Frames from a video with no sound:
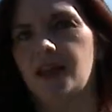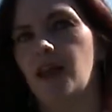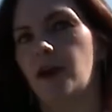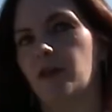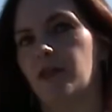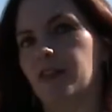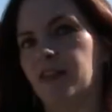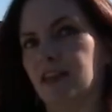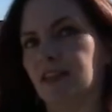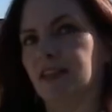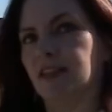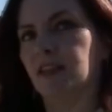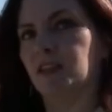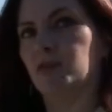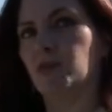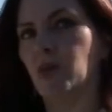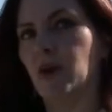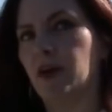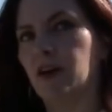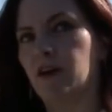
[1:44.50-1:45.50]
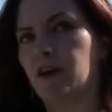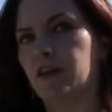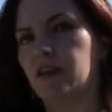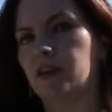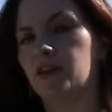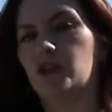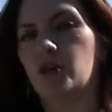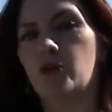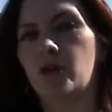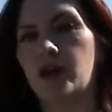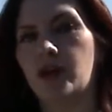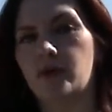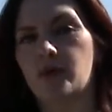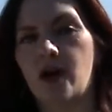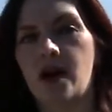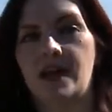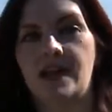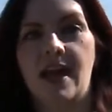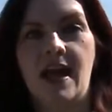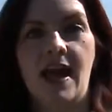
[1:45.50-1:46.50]
Now this is where the toy
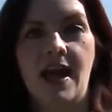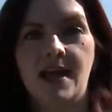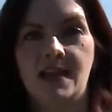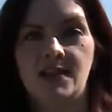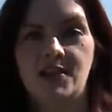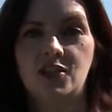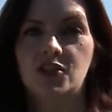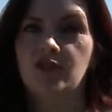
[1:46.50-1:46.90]
run ends.